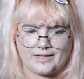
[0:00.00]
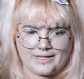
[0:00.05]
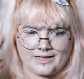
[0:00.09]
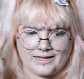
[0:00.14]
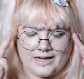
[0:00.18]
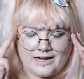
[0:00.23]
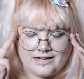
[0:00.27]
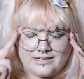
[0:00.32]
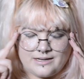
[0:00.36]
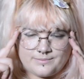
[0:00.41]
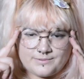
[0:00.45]

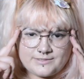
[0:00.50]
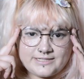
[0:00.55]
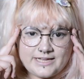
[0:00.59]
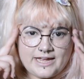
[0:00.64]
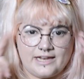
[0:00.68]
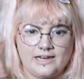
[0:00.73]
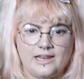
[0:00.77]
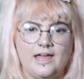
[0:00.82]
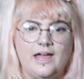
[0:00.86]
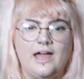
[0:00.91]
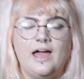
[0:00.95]
Gangnam
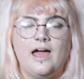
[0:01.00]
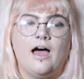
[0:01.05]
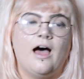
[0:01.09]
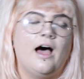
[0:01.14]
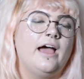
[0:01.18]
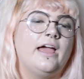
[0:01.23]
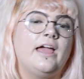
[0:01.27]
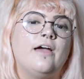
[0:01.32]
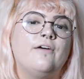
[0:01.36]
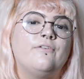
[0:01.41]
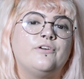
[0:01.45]
Style,
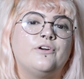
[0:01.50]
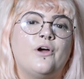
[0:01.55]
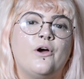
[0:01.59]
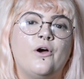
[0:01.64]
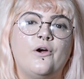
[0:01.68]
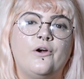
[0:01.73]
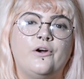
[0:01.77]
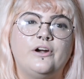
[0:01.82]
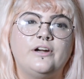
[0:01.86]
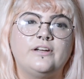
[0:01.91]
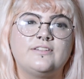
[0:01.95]
I ever
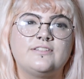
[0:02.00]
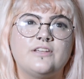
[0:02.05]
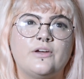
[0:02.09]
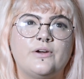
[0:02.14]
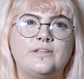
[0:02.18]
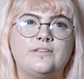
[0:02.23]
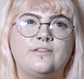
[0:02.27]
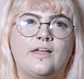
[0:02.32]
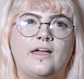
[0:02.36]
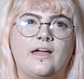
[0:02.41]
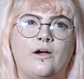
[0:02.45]
heard. So
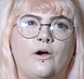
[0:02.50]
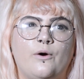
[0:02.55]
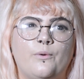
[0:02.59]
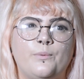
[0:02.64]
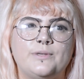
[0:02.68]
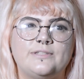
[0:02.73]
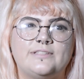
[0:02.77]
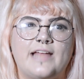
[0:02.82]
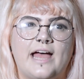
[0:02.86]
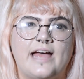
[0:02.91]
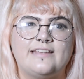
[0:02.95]
it
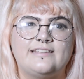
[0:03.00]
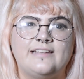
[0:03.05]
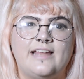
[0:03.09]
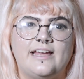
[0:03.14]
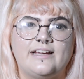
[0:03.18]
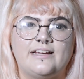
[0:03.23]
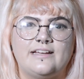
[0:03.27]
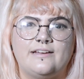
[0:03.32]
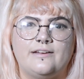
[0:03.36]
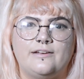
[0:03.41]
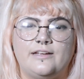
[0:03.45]

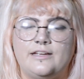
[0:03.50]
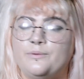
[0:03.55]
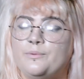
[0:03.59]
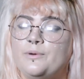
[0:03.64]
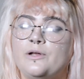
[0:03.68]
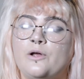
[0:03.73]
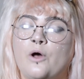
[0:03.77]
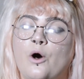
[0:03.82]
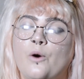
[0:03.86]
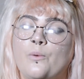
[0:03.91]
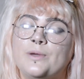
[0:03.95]

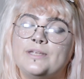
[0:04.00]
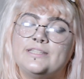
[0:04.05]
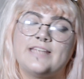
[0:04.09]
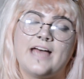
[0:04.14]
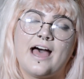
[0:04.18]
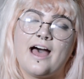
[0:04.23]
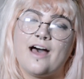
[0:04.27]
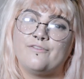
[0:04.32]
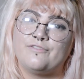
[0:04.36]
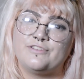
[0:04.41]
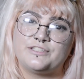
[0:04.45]
will always
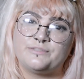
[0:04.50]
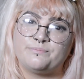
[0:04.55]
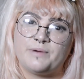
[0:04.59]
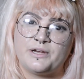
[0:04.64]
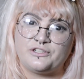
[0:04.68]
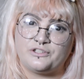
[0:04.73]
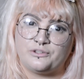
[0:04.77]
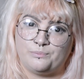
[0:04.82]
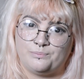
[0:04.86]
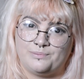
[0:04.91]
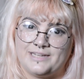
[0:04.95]
have a
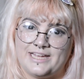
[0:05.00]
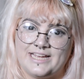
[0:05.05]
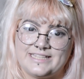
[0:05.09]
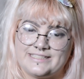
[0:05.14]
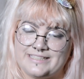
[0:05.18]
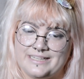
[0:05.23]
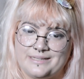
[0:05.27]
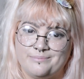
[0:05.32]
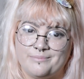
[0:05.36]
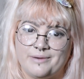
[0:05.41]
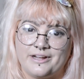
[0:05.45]
special
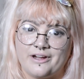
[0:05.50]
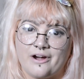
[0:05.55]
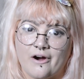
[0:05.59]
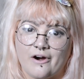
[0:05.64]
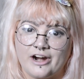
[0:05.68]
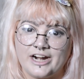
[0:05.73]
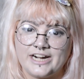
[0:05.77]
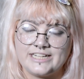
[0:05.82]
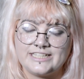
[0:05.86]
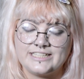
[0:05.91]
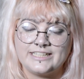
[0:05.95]
place in my
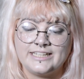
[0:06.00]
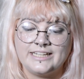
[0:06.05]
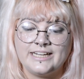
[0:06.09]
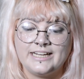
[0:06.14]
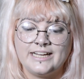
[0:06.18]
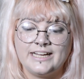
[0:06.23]
heart.